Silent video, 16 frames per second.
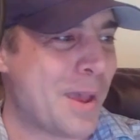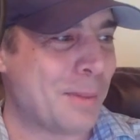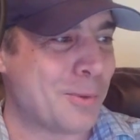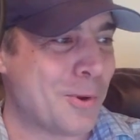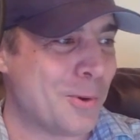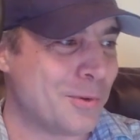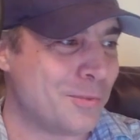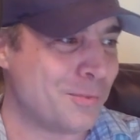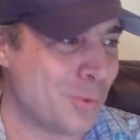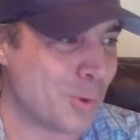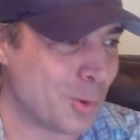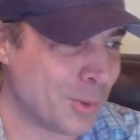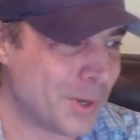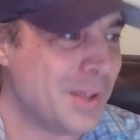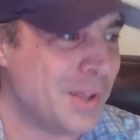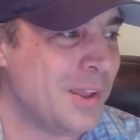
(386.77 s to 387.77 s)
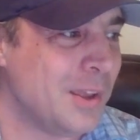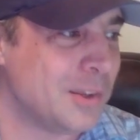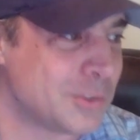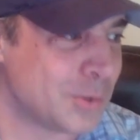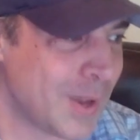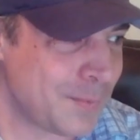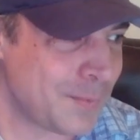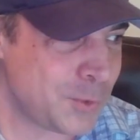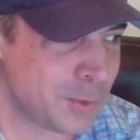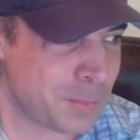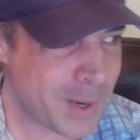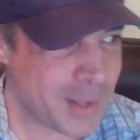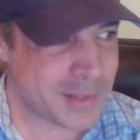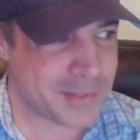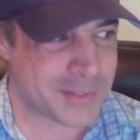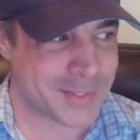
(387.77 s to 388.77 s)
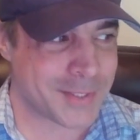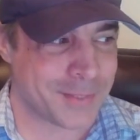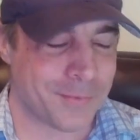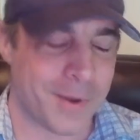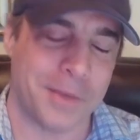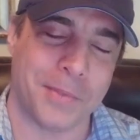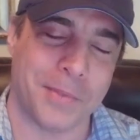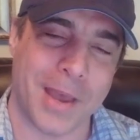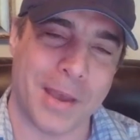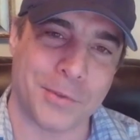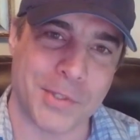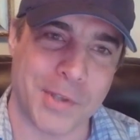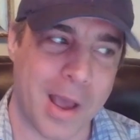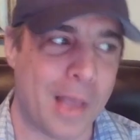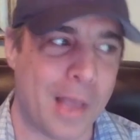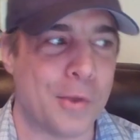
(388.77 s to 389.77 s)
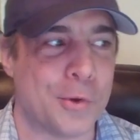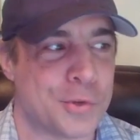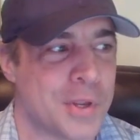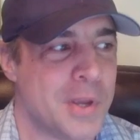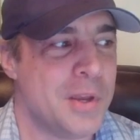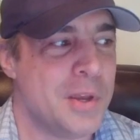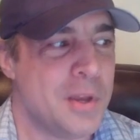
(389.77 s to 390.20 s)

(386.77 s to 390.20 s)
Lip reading: going forward. So after you pay the $65,000,